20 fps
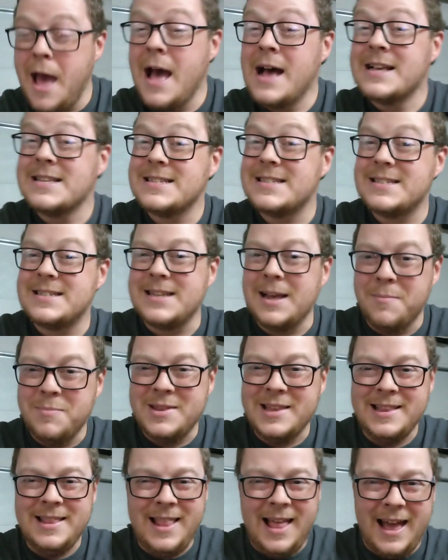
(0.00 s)

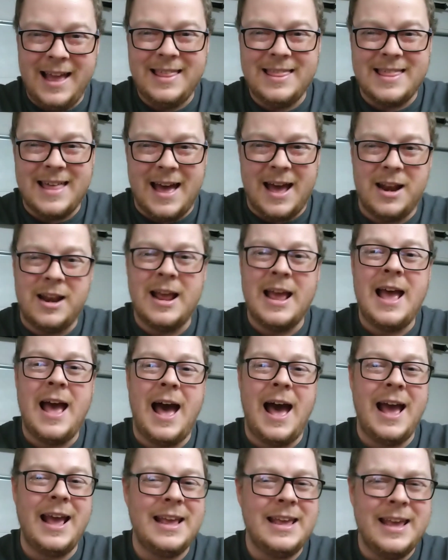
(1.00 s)
Something like that,
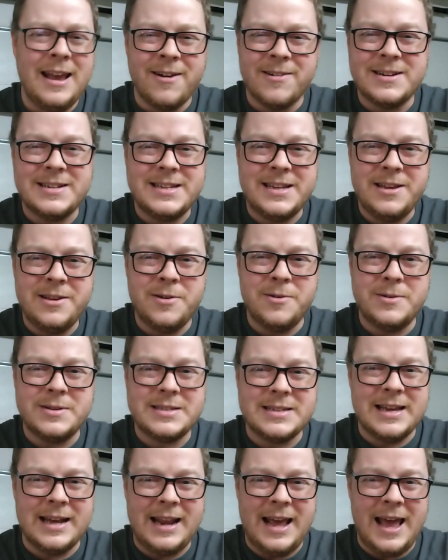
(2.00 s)
I guarantee you, is going to